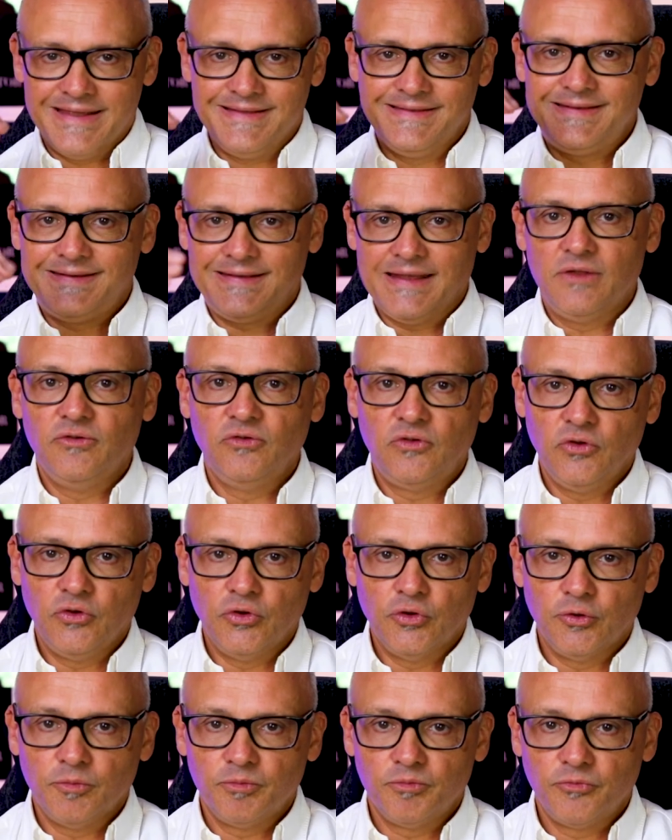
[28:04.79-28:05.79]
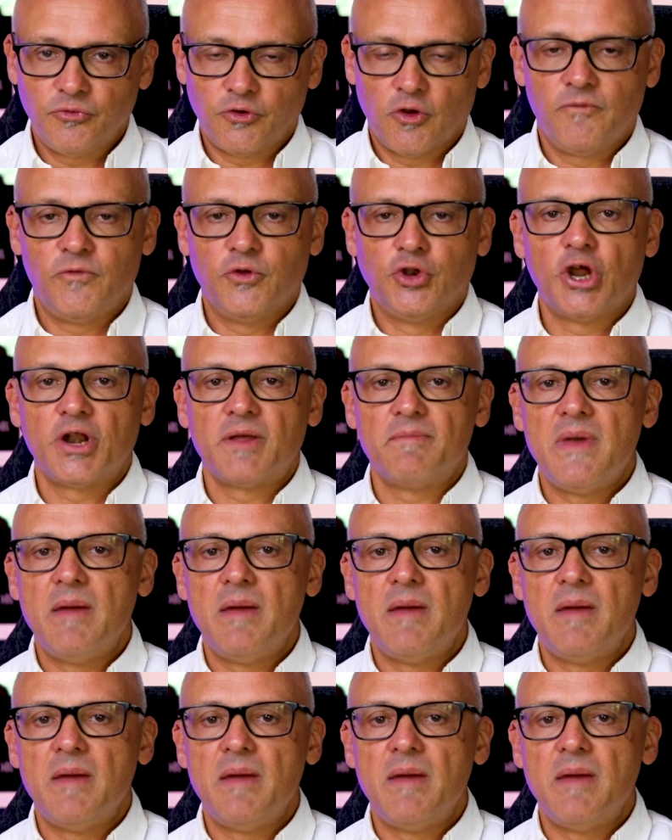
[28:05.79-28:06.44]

and send to you. So if you're not a